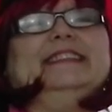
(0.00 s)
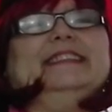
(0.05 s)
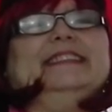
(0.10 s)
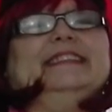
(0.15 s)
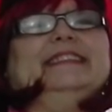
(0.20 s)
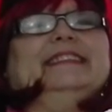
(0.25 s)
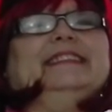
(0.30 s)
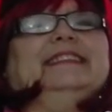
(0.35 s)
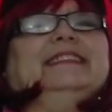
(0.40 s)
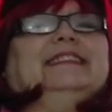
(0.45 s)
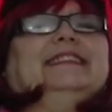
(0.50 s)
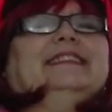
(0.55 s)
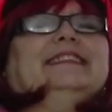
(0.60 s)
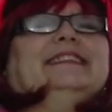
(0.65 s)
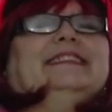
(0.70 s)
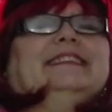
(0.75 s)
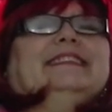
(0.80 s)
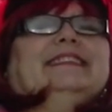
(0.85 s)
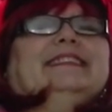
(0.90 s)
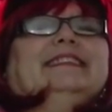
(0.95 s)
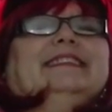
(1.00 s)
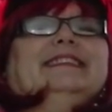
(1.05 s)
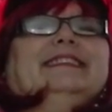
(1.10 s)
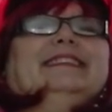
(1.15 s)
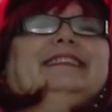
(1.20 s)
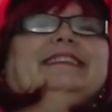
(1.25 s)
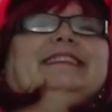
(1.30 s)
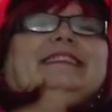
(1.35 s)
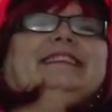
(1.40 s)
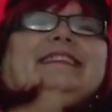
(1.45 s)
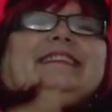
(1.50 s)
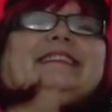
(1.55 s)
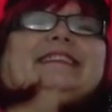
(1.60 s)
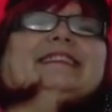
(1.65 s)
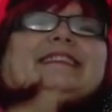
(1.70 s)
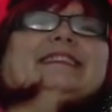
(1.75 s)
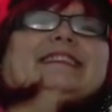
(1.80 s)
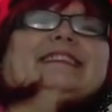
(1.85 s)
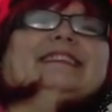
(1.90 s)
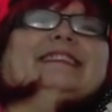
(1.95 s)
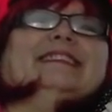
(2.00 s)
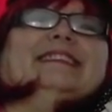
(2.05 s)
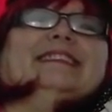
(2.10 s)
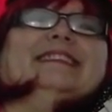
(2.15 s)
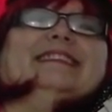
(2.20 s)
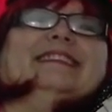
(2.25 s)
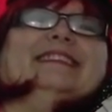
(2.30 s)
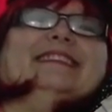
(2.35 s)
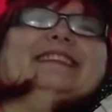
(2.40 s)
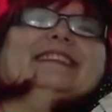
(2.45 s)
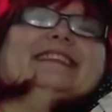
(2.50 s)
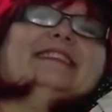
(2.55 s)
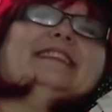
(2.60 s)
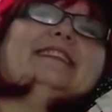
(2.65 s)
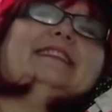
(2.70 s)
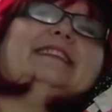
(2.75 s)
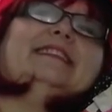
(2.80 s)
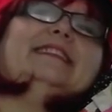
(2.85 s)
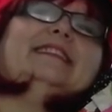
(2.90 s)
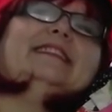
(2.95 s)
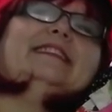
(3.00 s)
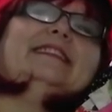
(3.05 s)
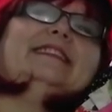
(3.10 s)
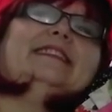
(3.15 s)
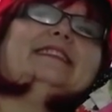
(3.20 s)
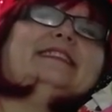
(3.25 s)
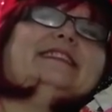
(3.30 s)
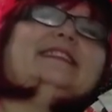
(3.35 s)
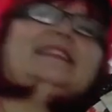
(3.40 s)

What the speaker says: The person shown says nothing.